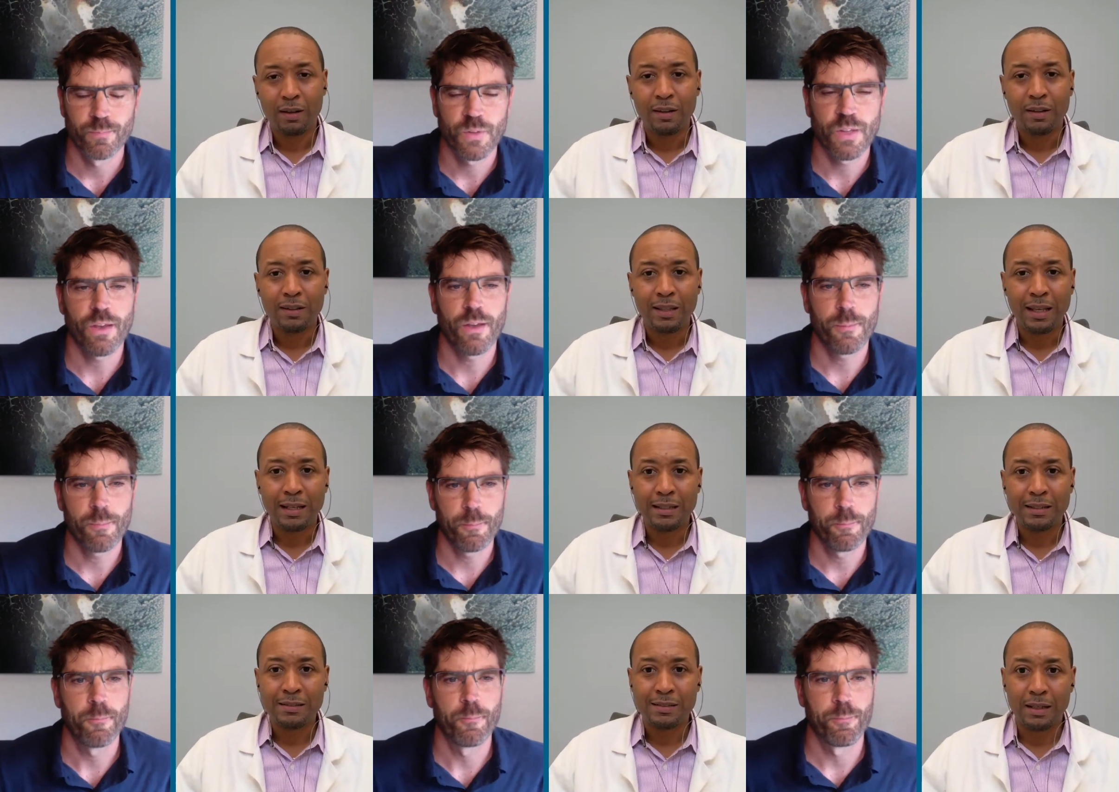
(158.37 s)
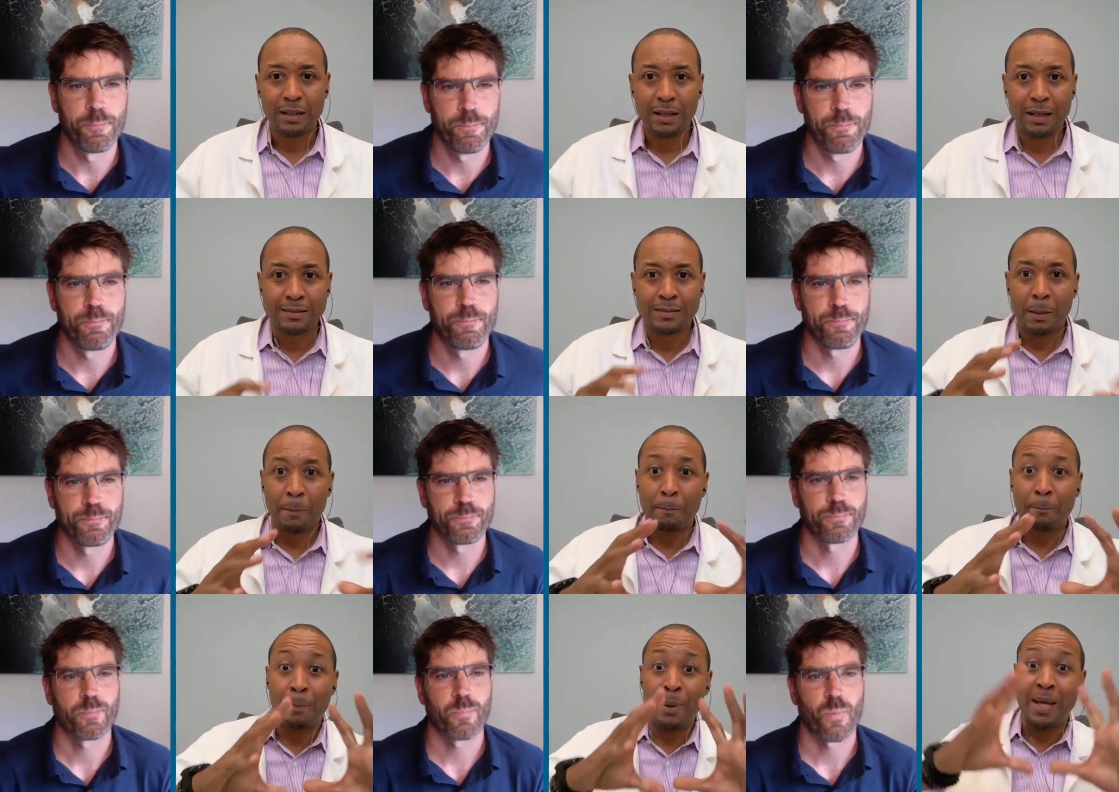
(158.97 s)
Speaker 1: Yeah. That is a it's
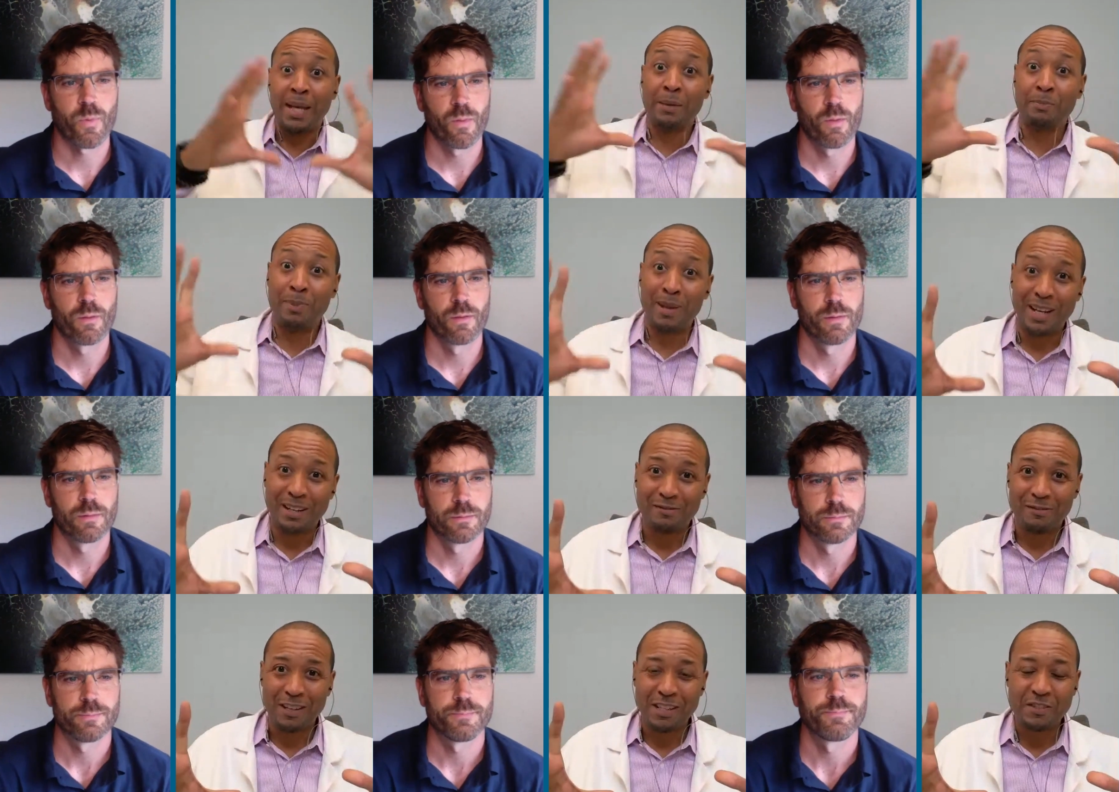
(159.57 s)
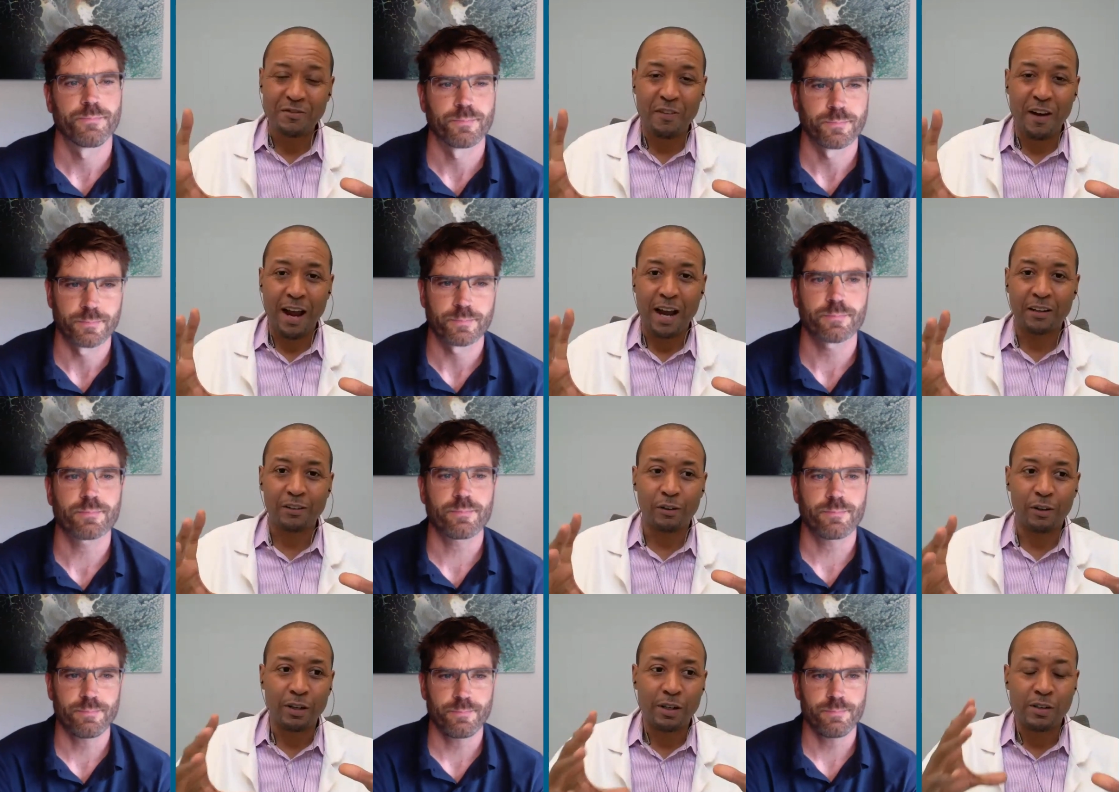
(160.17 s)
a big big risk
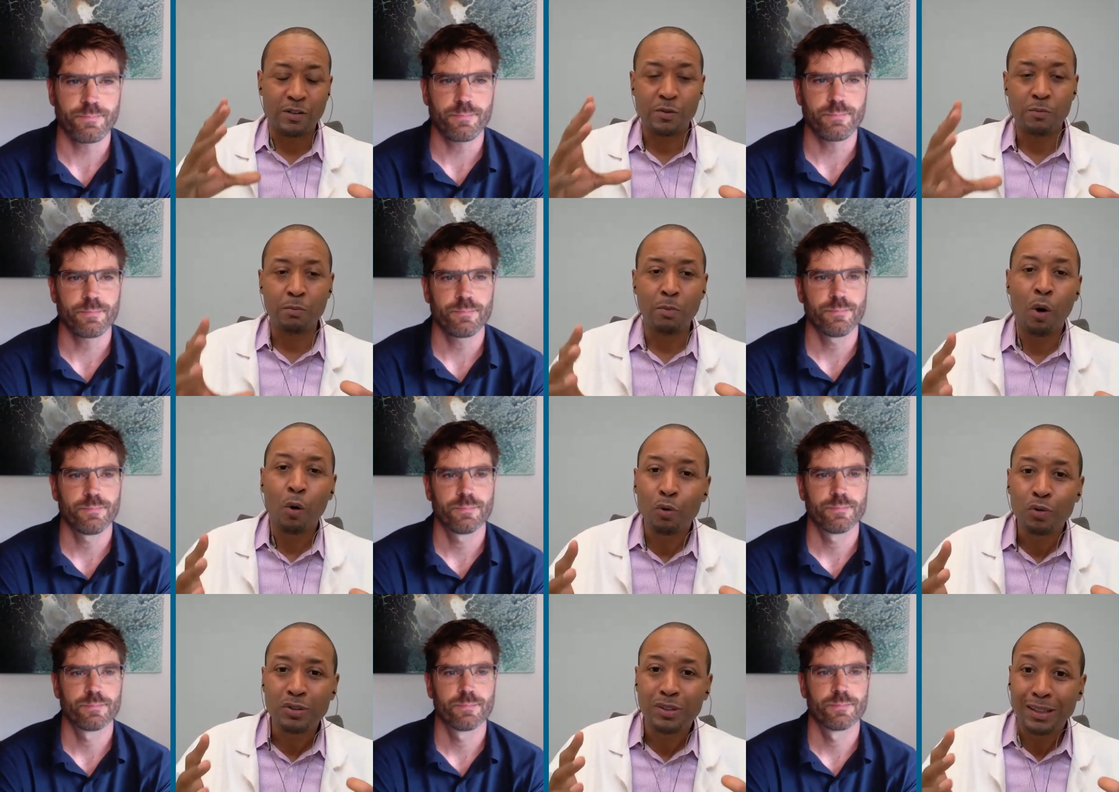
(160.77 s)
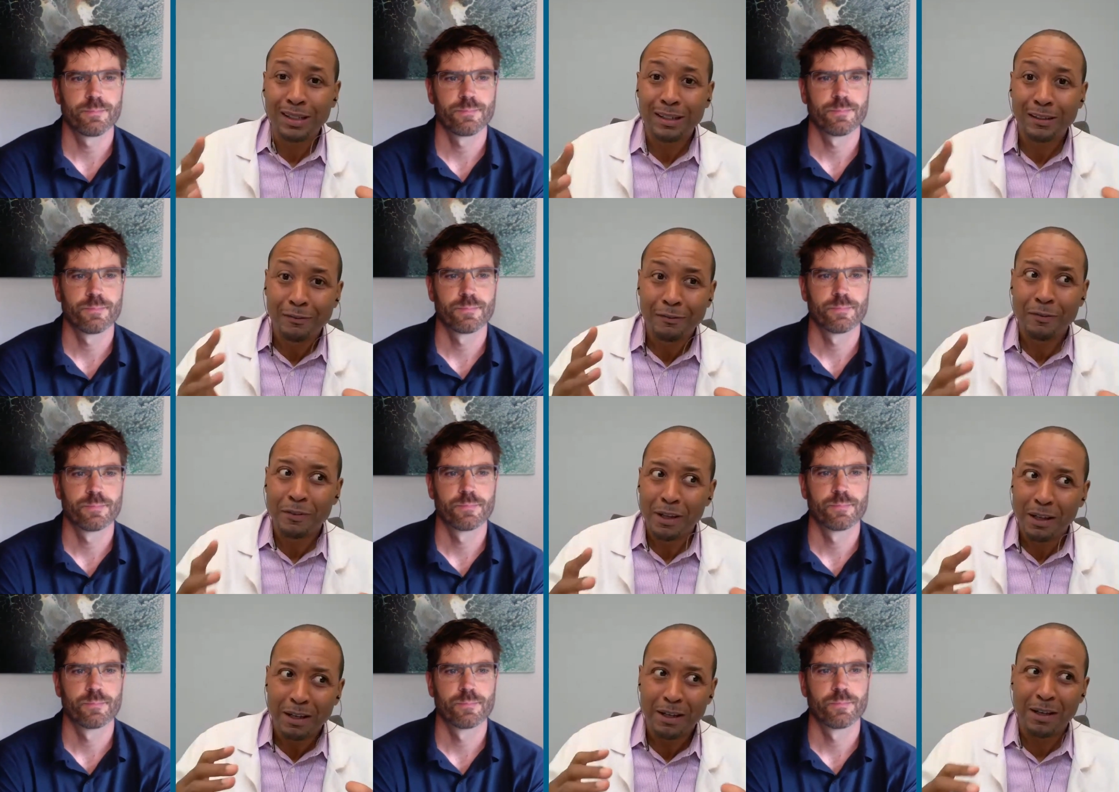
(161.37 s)
factor, and it's most of the